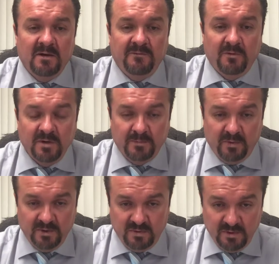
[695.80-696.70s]

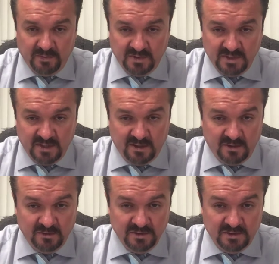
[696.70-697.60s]
40.3%
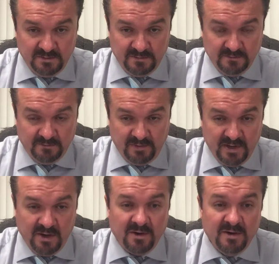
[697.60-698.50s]
always
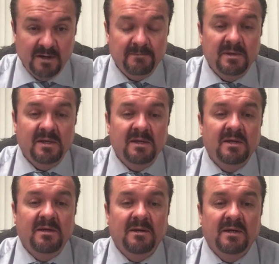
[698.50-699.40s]
play hard at PE,